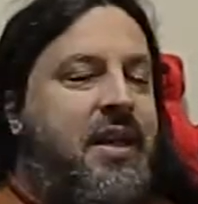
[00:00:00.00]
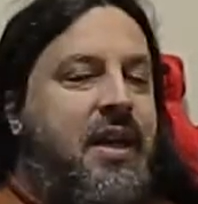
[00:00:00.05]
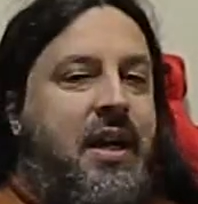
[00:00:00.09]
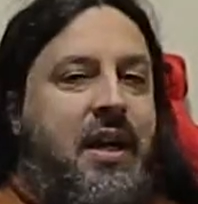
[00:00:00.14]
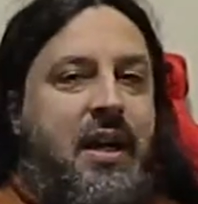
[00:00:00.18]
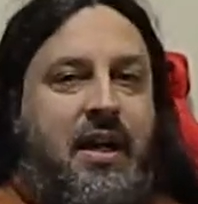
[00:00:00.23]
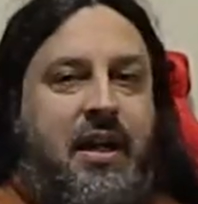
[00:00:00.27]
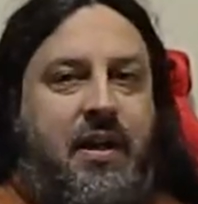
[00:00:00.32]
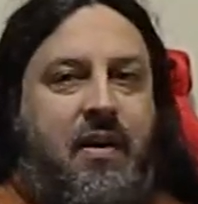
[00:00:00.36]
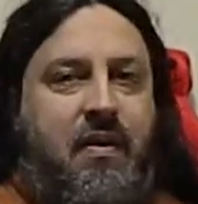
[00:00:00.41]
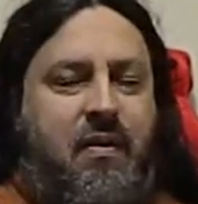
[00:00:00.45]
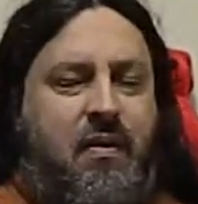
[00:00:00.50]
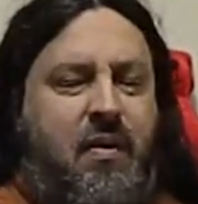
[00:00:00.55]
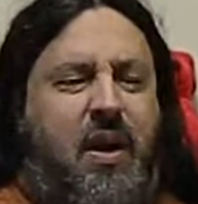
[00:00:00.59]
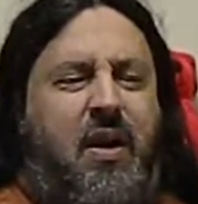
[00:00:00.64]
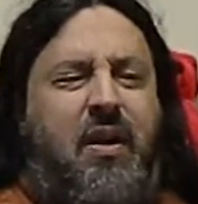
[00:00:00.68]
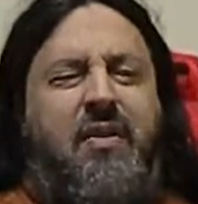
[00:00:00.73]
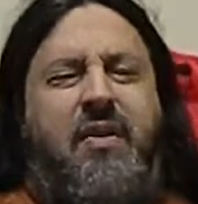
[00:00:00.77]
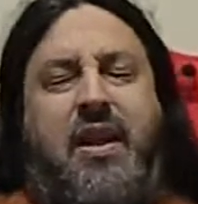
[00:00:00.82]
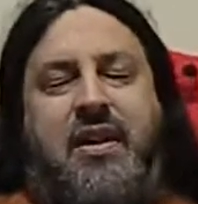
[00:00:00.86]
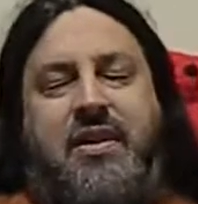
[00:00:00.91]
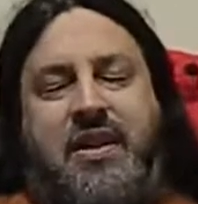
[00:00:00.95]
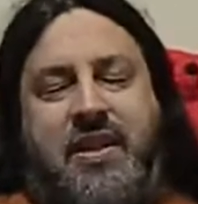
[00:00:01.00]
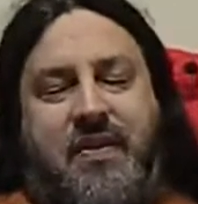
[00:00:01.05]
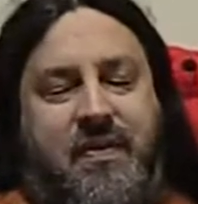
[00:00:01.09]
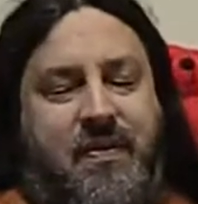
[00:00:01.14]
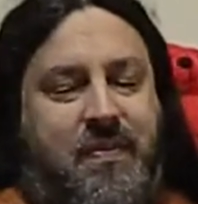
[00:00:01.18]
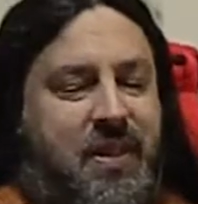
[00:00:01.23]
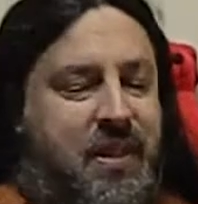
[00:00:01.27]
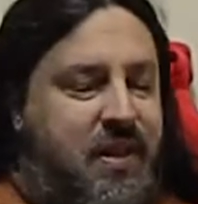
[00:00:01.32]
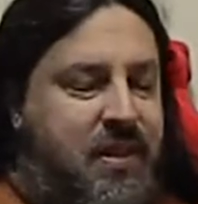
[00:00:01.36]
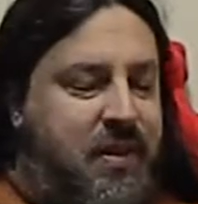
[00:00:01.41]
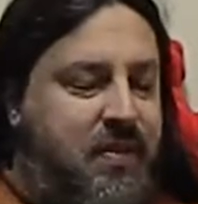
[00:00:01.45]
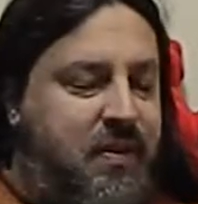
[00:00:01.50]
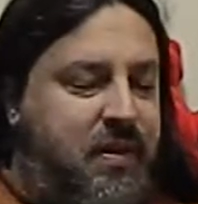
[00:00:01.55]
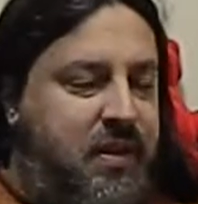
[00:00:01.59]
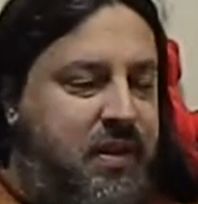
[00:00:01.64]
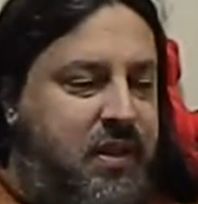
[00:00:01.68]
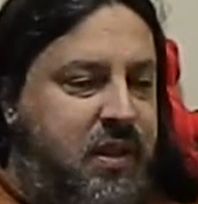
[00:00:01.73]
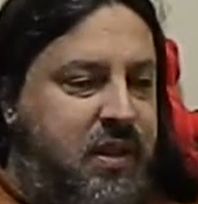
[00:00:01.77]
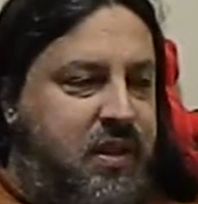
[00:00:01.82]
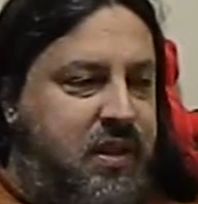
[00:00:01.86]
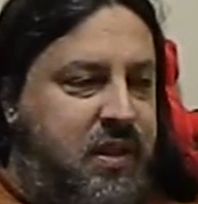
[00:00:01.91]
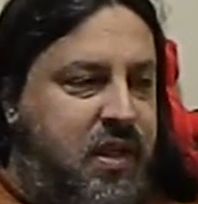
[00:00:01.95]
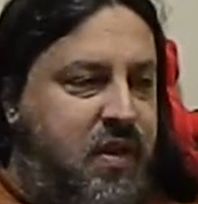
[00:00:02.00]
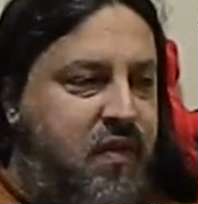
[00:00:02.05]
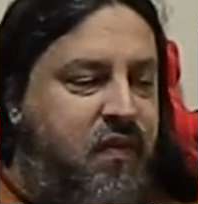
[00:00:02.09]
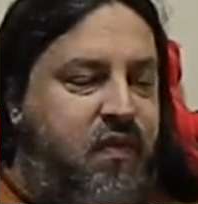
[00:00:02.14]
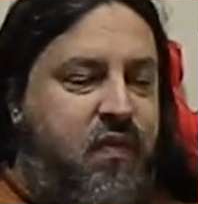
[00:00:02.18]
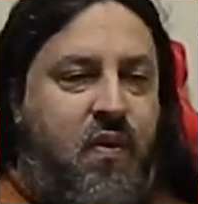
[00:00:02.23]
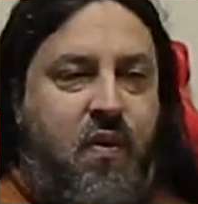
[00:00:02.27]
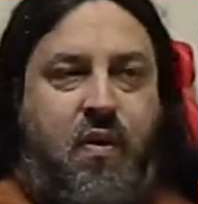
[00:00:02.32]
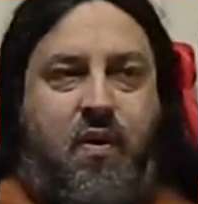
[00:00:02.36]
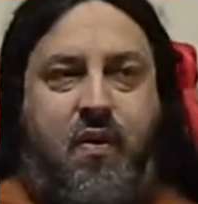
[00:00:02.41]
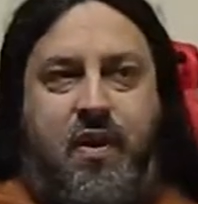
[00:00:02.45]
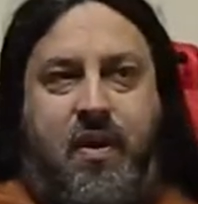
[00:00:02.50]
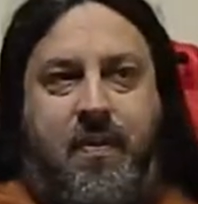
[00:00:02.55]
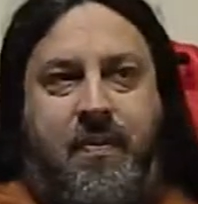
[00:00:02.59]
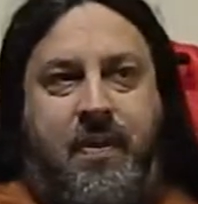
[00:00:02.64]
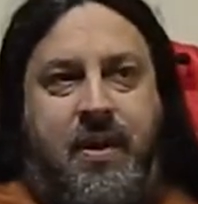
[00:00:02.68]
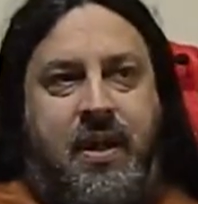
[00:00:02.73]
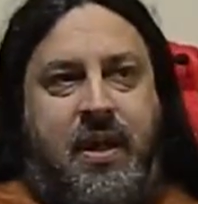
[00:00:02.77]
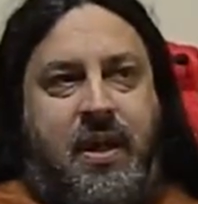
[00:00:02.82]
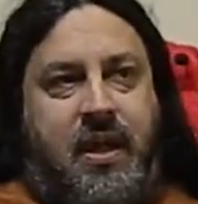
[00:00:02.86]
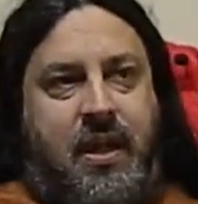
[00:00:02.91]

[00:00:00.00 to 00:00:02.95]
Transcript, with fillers: Uh, well, not seven, but no, it's uh, four of them.